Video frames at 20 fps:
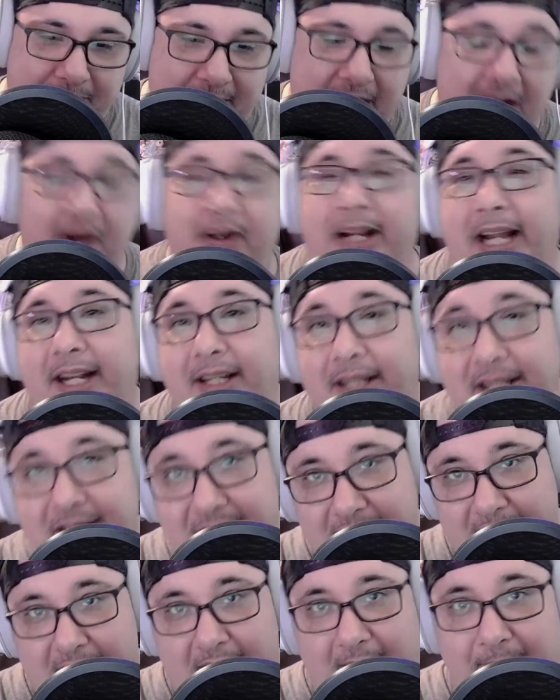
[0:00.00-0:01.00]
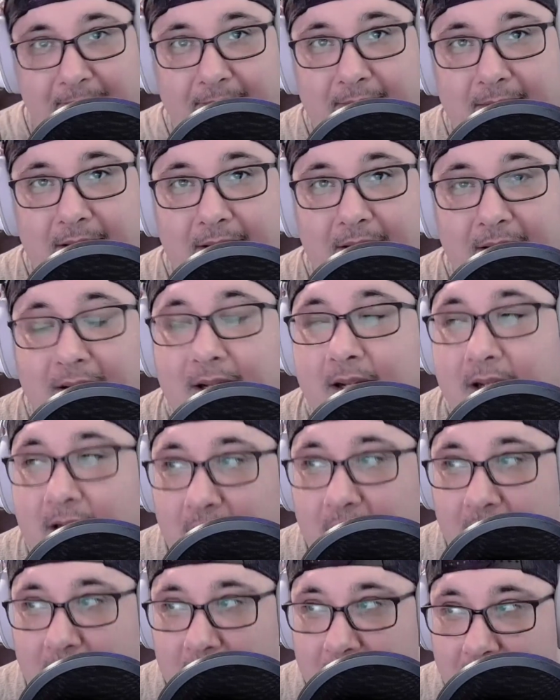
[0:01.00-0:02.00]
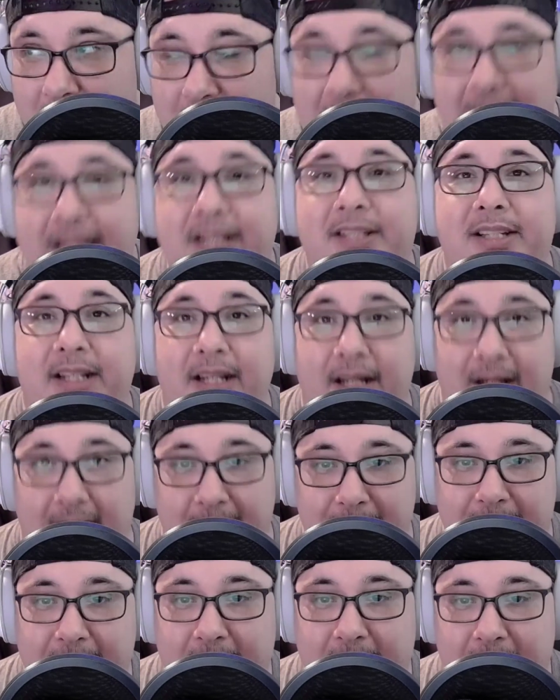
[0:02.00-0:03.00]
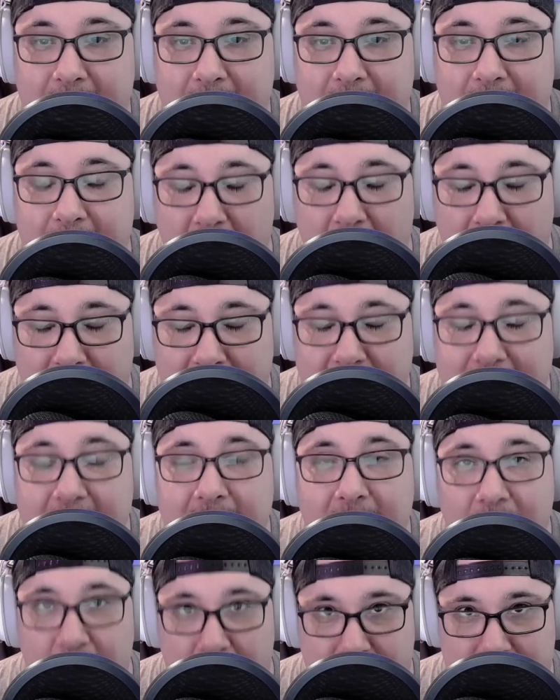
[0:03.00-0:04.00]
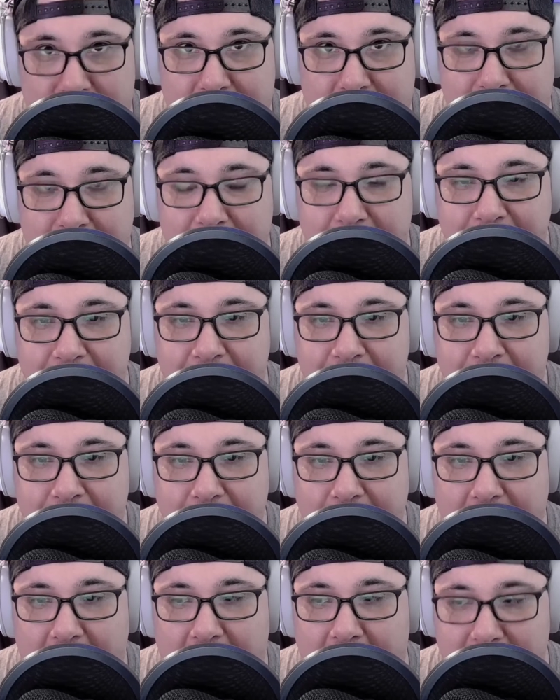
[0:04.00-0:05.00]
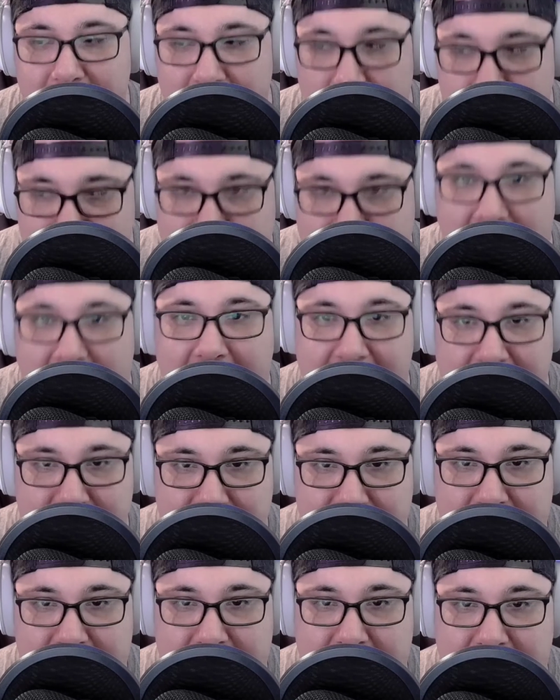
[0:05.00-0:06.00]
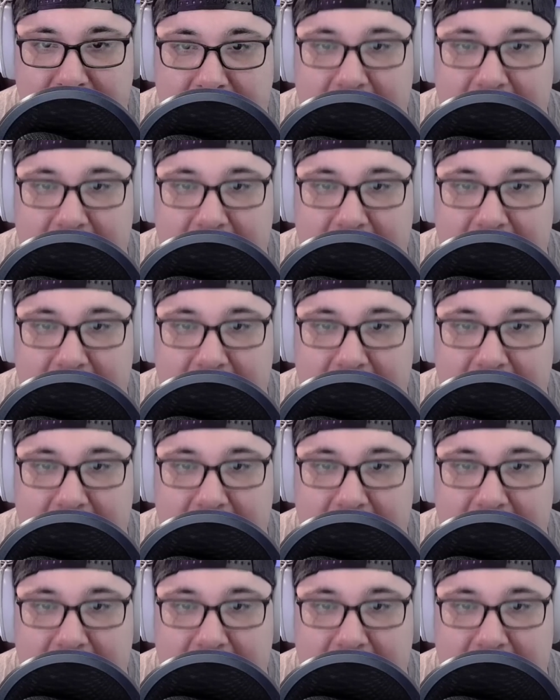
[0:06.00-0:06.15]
Okay, listen up. Listen up. All right, look, I'm going to be honest.